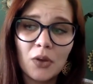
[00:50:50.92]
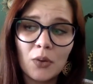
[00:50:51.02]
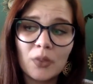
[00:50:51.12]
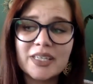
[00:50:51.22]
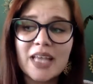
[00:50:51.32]

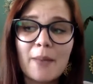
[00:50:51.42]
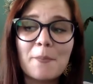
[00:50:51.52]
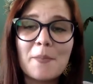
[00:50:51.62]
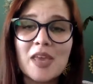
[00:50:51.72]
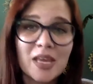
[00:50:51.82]
What does
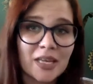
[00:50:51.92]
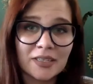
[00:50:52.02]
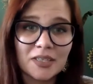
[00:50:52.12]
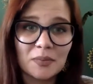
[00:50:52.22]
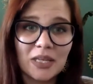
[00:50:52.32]
that
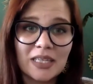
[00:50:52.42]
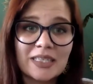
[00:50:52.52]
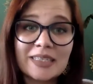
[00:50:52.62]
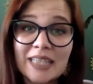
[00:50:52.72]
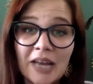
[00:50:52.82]
mean to be
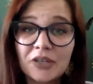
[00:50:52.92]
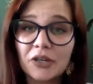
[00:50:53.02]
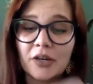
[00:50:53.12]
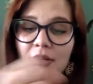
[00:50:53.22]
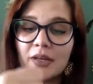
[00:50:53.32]

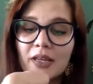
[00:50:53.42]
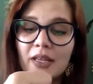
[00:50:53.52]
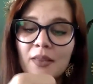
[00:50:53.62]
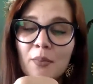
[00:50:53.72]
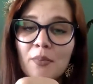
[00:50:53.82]
centered
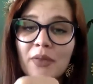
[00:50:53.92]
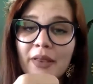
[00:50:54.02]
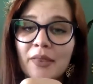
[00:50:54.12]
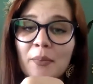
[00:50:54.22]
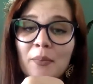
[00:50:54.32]
in
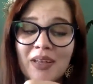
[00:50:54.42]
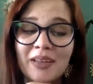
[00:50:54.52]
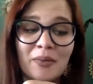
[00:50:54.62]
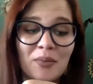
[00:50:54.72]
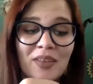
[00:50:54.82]

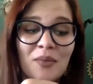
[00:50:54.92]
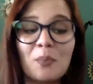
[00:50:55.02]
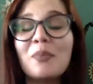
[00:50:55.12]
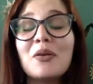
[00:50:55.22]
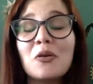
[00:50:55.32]
the
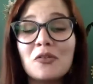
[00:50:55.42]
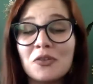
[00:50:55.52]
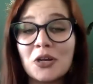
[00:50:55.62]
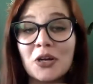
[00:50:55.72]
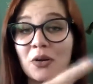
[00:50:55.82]
middle of
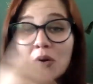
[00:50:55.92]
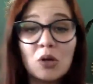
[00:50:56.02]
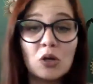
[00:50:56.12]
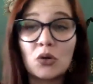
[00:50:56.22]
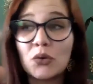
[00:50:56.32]
your
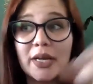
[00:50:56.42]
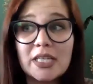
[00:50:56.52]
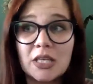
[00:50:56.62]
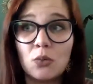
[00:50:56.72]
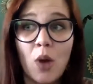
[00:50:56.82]

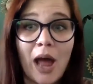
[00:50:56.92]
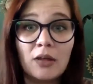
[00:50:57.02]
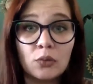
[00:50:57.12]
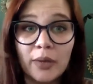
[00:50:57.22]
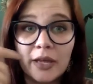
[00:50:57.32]
crazy
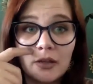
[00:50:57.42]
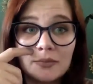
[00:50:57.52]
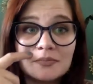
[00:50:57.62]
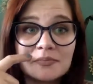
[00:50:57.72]
wild wheel?